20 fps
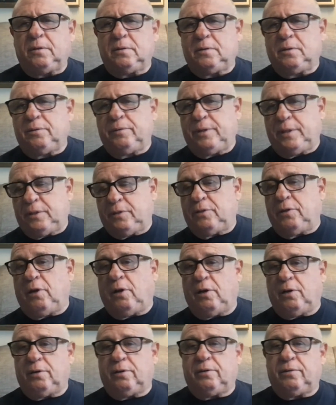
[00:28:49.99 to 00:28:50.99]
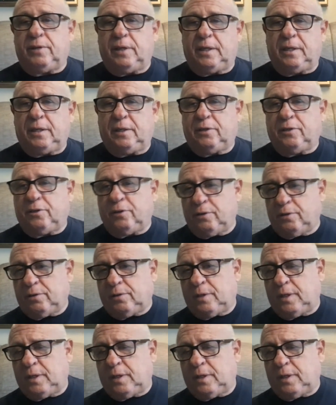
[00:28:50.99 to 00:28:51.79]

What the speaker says: to his daughter that he cursed